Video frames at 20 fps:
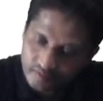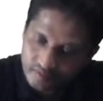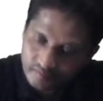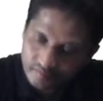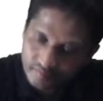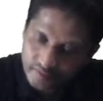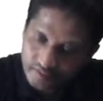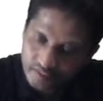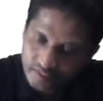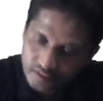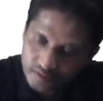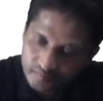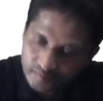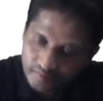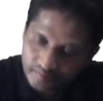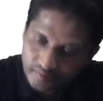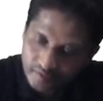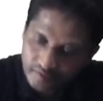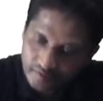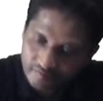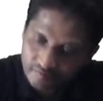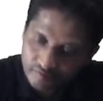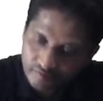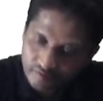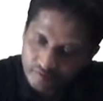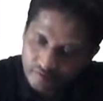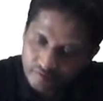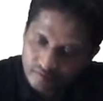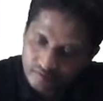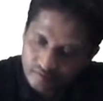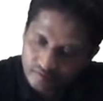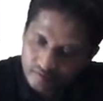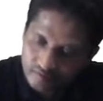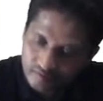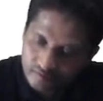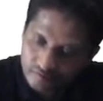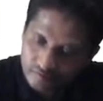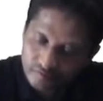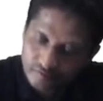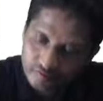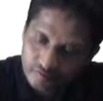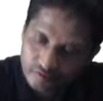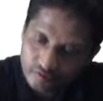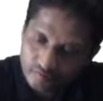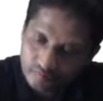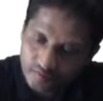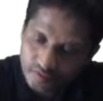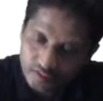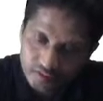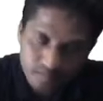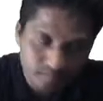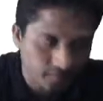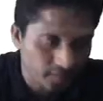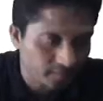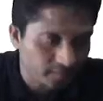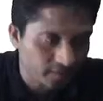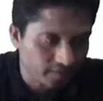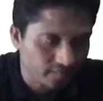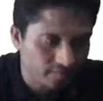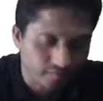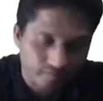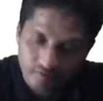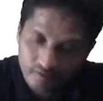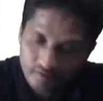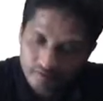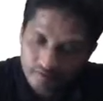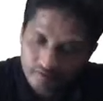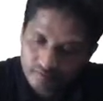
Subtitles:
minus pi by 4 to plus pi by 4